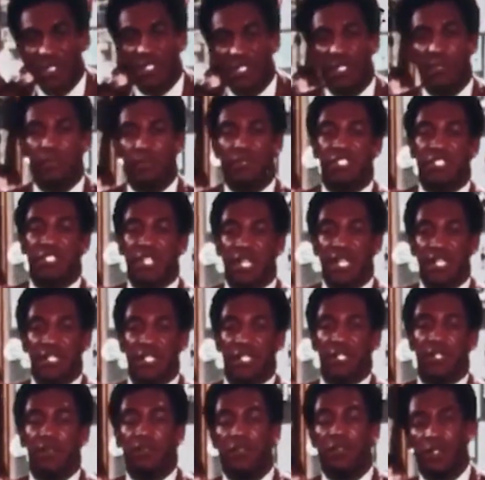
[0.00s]
in some states
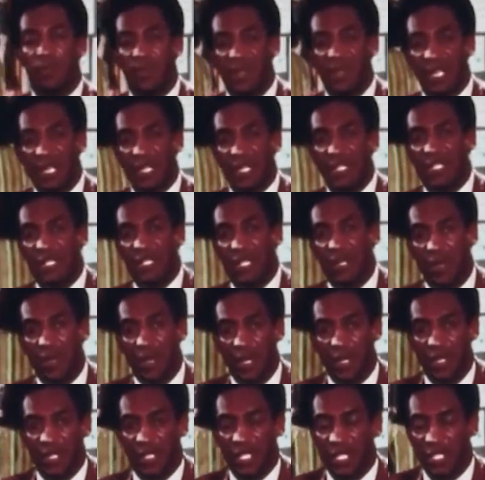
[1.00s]
it used to be against the
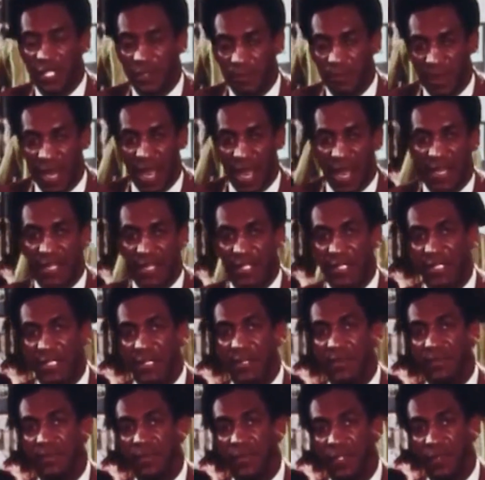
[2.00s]
law to teach blacks
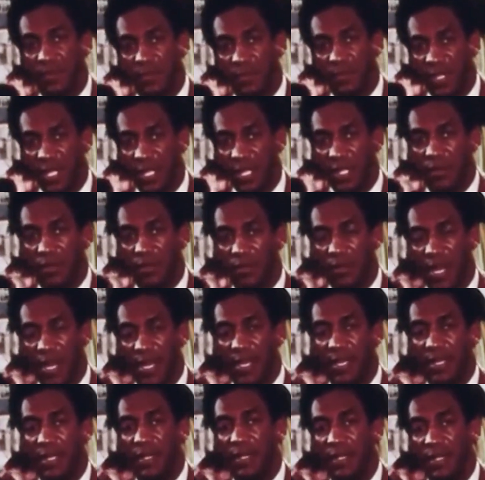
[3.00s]
to read or
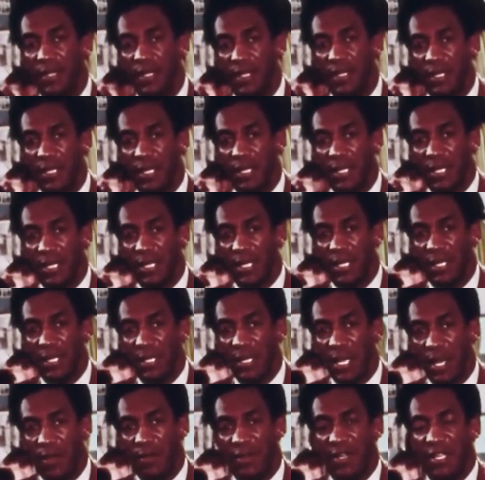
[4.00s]
write?
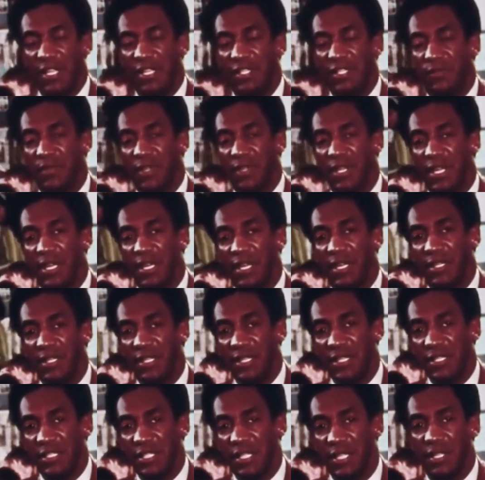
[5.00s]
Nowadays we're getting
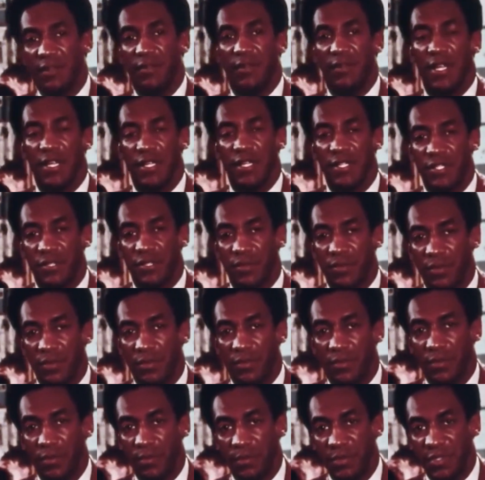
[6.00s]
these integrated
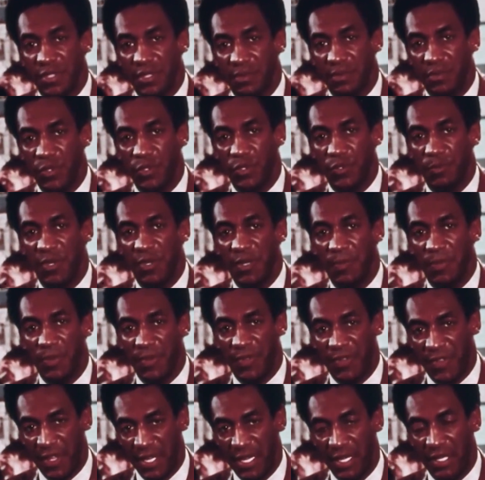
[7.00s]
schoolrooms, and most people
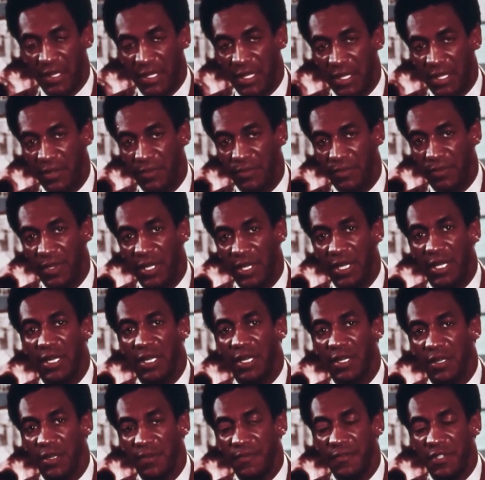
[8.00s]
think that if we get
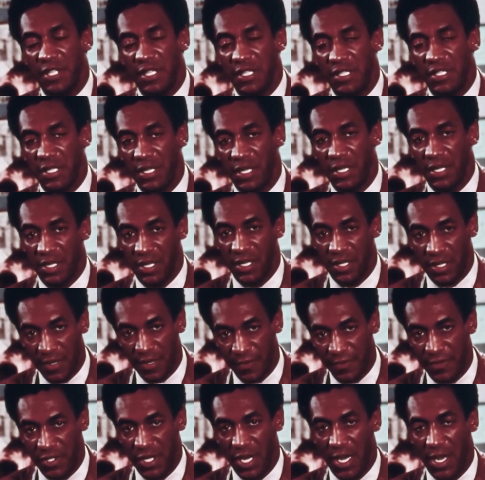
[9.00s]
enough teaching and
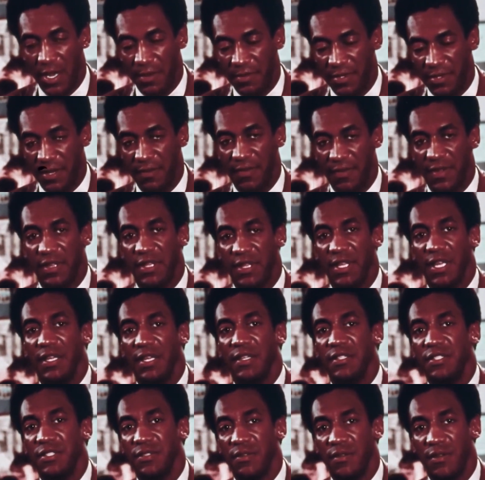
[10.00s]
enough jobs, everything
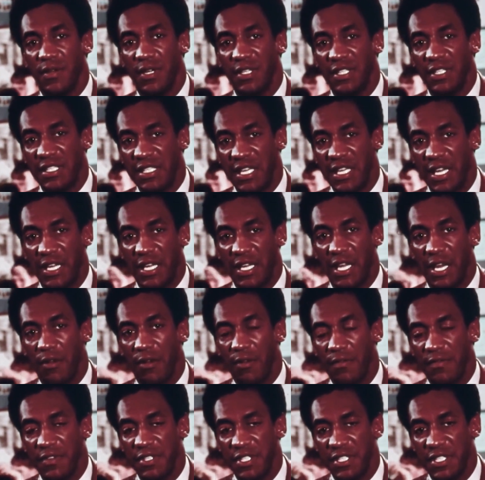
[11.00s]
is going to take care
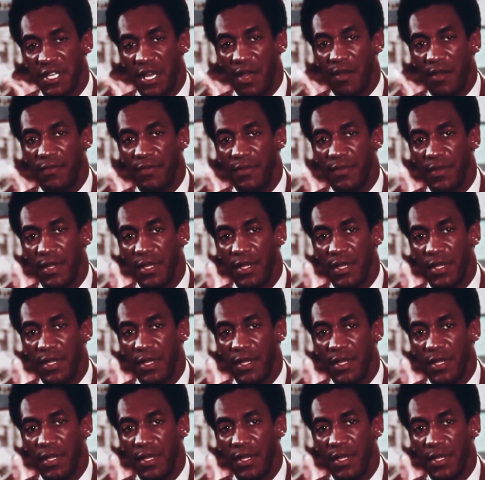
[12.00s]
of itself.